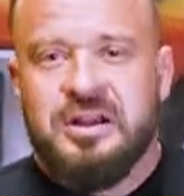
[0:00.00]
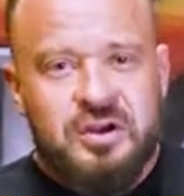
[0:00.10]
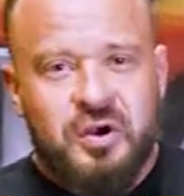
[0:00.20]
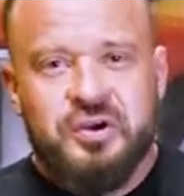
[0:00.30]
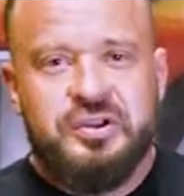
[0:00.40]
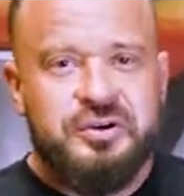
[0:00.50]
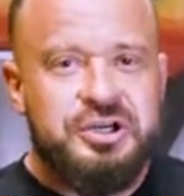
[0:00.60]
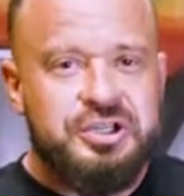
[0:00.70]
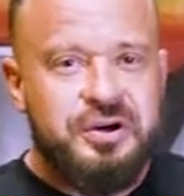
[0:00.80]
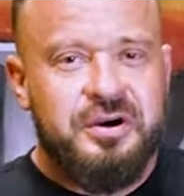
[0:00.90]
Long
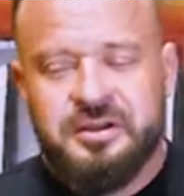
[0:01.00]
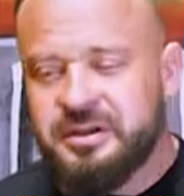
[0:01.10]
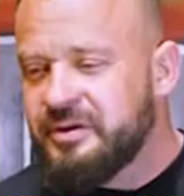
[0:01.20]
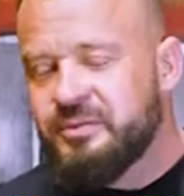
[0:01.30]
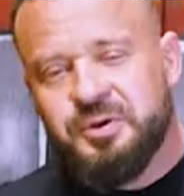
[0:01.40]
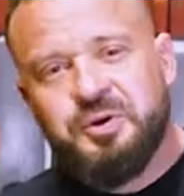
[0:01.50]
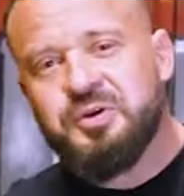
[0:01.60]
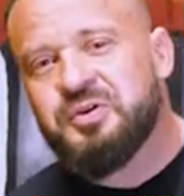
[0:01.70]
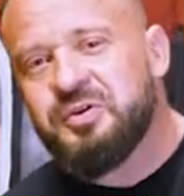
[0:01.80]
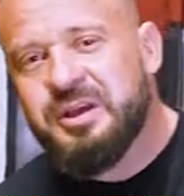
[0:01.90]
story short, what we
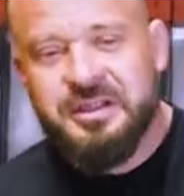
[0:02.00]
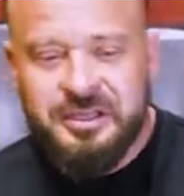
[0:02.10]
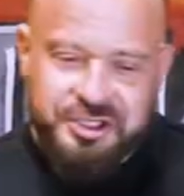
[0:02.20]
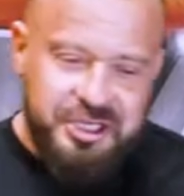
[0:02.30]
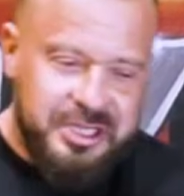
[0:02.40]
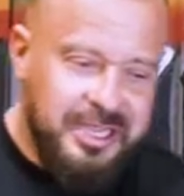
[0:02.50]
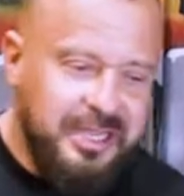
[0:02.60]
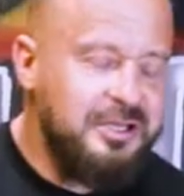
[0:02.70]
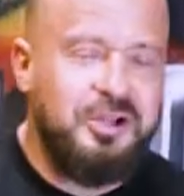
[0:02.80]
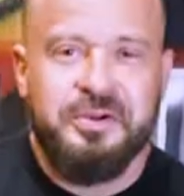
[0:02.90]
used to eat?
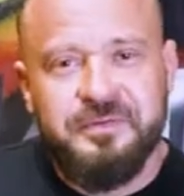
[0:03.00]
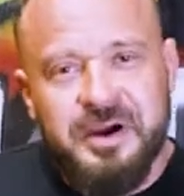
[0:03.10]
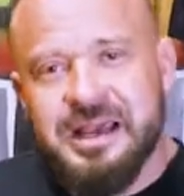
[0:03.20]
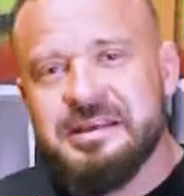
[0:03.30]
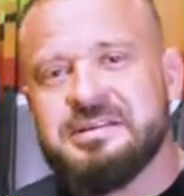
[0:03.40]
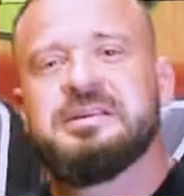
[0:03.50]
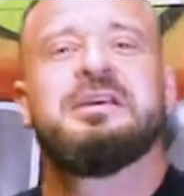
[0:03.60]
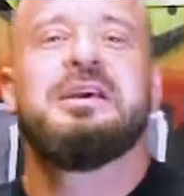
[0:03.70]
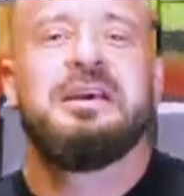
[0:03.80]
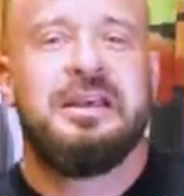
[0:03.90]
Canned lot of rice
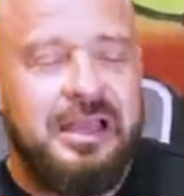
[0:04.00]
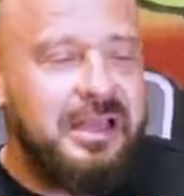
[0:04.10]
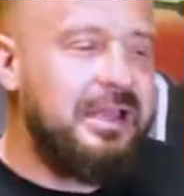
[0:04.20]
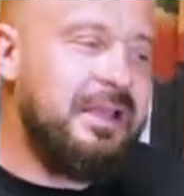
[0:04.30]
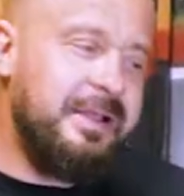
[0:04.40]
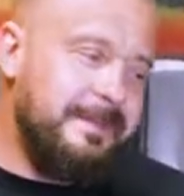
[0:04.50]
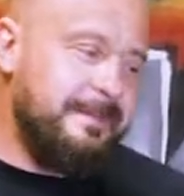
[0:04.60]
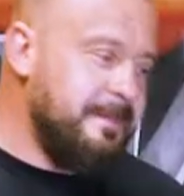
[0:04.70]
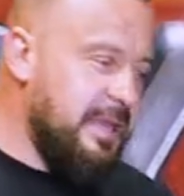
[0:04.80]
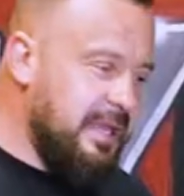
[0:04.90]

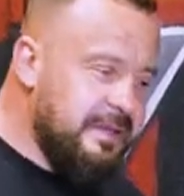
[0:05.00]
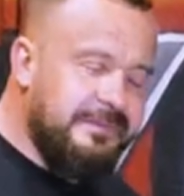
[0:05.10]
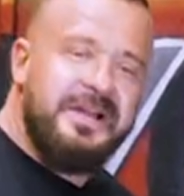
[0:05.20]
and the